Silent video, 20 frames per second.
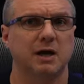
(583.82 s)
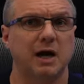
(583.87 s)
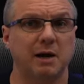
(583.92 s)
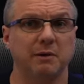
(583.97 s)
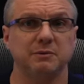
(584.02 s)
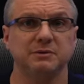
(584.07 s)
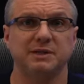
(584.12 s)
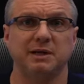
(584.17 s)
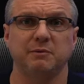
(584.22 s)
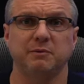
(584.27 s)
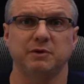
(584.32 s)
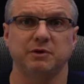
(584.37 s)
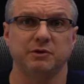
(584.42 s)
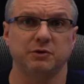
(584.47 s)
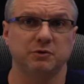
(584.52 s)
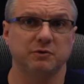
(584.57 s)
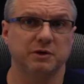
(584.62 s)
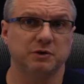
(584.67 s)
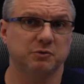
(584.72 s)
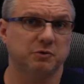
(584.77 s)
I was able to
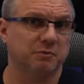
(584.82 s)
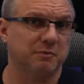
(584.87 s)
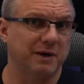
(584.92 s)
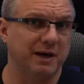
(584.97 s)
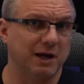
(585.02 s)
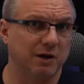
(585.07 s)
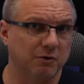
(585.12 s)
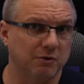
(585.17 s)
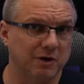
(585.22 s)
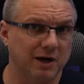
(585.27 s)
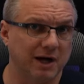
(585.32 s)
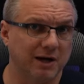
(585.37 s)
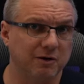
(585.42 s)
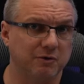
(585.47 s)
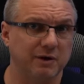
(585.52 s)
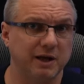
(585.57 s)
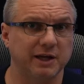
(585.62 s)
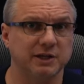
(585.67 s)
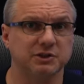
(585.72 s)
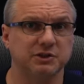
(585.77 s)
do this with my
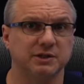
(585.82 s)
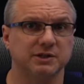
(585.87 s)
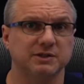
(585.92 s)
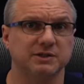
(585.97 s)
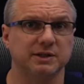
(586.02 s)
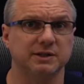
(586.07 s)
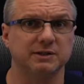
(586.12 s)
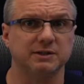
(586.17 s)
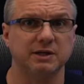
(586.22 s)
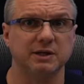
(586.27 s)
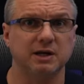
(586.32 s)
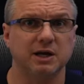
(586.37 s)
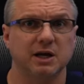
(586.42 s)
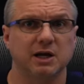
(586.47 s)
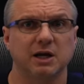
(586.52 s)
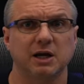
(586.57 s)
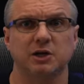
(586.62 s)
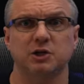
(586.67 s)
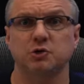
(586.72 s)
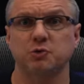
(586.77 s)
Elgato H D sixty
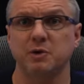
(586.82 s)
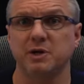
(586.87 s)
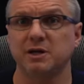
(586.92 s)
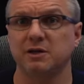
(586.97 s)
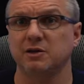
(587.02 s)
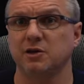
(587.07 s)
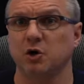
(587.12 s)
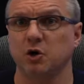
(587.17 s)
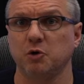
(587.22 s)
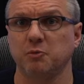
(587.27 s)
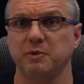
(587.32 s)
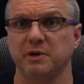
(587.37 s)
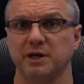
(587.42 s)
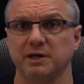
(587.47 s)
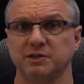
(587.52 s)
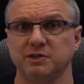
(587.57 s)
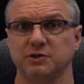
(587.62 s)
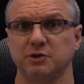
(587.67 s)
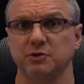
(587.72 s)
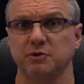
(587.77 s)
and tweak in the O B
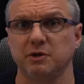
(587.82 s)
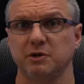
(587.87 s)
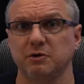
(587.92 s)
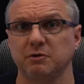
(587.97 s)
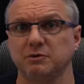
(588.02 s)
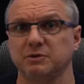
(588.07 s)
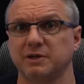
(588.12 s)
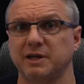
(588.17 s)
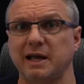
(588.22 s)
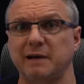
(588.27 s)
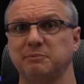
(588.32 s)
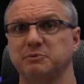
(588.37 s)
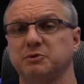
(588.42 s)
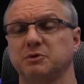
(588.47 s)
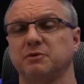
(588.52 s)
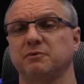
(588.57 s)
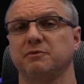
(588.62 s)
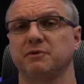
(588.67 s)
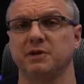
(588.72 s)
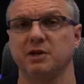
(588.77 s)
S Studio to
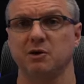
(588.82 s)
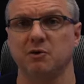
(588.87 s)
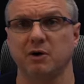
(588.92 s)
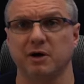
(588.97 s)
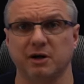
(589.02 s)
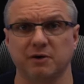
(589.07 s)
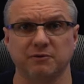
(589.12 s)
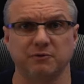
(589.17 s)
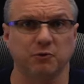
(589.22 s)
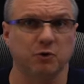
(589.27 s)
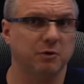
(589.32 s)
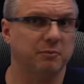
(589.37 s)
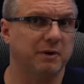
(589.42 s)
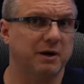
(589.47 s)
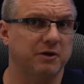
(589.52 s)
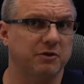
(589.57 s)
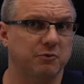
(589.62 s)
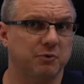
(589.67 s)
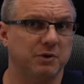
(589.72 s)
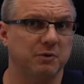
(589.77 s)
capture the video on a four
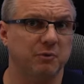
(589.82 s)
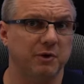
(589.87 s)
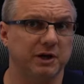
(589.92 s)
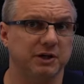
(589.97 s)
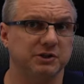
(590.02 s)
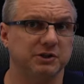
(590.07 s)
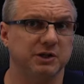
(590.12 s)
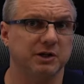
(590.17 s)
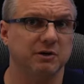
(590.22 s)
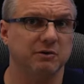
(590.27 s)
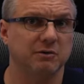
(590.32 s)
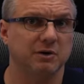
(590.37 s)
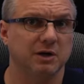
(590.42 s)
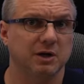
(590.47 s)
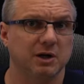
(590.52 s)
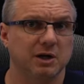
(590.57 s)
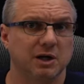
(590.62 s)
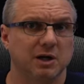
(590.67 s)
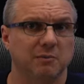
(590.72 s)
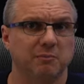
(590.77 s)
by three ratio,
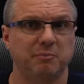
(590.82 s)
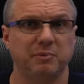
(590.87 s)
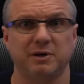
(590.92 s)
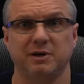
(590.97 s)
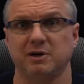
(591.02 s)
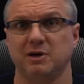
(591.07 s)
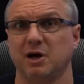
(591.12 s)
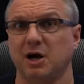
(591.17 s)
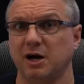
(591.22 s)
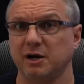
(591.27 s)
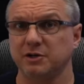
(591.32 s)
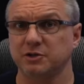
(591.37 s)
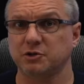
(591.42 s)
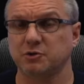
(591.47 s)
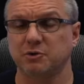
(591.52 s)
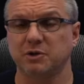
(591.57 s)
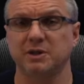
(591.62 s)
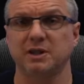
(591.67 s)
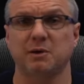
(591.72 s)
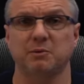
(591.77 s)
but on a
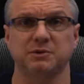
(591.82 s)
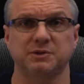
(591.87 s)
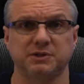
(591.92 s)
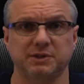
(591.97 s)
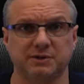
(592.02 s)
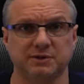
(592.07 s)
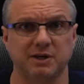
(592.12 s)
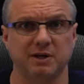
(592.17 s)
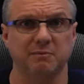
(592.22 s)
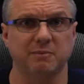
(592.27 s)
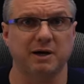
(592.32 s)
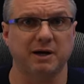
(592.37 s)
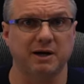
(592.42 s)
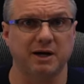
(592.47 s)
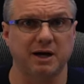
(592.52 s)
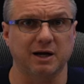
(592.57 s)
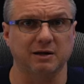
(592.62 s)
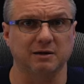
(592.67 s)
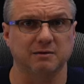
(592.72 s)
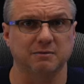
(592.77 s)
screen that was sixteen by
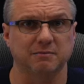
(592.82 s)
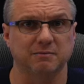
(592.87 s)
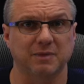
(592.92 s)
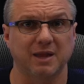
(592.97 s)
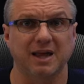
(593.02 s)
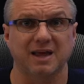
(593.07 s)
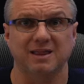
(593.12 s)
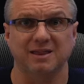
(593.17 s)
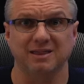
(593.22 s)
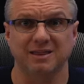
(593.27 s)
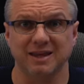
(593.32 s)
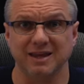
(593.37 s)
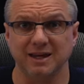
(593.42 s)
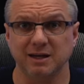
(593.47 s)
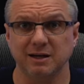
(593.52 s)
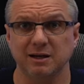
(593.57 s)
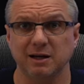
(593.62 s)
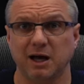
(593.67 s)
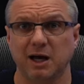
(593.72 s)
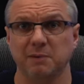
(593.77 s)
nine.
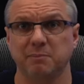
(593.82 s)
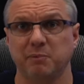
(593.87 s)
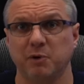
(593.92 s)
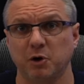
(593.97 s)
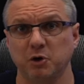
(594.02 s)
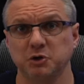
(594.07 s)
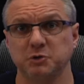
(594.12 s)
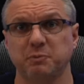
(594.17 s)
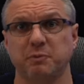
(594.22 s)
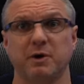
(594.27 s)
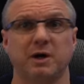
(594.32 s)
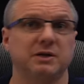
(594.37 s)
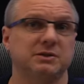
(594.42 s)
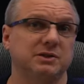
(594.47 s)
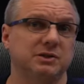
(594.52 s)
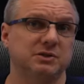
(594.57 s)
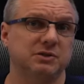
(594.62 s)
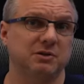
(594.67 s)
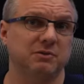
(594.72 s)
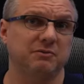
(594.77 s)
Then I
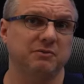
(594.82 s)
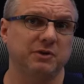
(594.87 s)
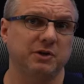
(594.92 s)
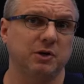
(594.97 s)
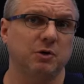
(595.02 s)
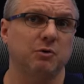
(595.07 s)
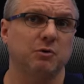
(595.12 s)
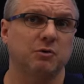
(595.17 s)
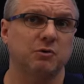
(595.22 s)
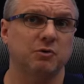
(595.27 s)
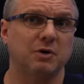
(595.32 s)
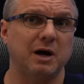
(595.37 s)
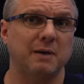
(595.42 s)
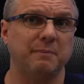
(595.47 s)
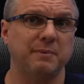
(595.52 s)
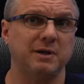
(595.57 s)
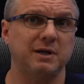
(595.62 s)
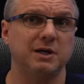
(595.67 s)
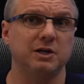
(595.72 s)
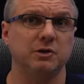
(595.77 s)
post-processed the video,
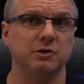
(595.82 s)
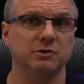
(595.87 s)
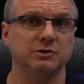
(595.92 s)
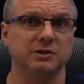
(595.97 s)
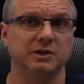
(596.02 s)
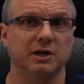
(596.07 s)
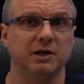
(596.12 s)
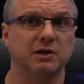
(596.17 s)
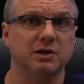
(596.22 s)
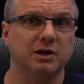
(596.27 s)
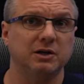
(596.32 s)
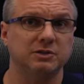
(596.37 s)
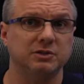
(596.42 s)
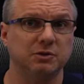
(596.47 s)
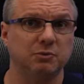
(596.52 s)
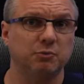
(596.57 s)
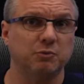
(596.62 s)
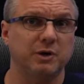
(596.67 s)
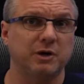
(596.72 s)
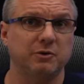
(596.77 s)
cropping it using a
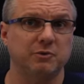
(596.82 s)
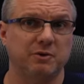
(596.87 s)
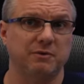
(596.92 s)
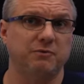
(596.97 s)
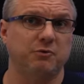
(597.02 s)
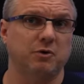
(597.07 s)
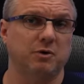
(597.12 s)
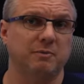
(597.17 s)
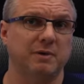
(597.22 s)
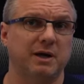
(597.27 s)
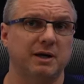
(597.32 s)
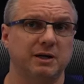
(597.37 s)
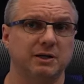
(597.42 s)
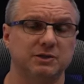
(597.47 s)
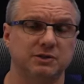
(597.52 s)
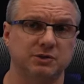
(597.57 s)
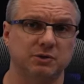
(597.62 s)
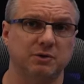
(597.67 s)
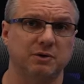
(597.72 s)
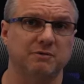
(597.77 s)
custom rendering format
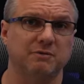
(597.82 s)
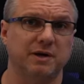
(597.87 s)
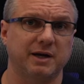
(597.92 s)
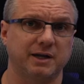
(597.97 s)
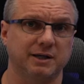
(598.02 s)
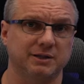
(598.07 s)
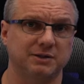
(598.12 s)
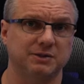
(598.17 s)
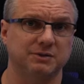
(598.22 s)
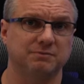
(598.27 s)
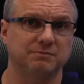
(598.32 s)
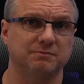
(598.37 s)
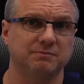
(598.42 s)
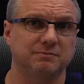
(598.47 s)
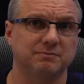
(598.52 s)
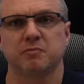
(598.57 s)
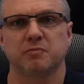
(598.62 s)
in Sony Vegas.